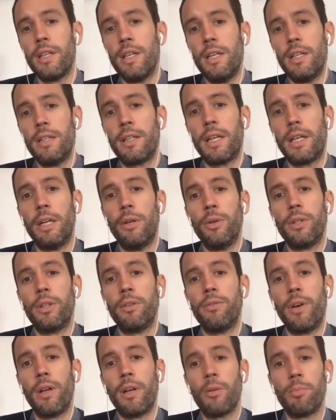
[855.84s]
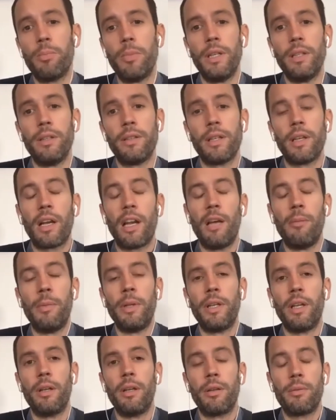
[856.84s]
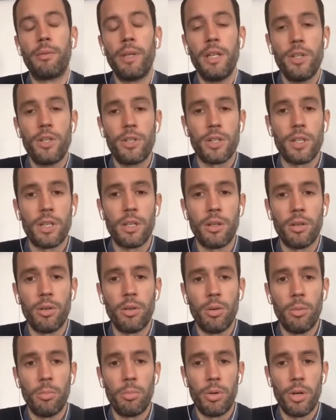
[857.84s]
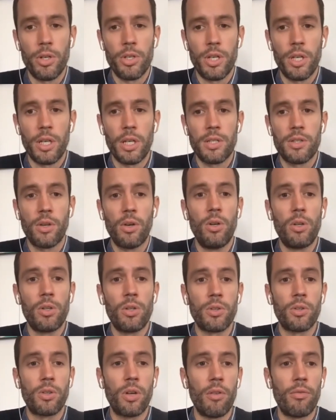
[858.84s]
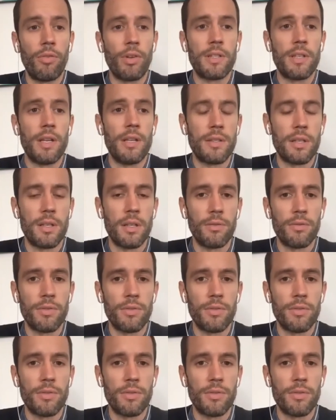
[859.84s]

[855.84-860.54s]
that our development and climate adaptation projects are also conflict-sensitive.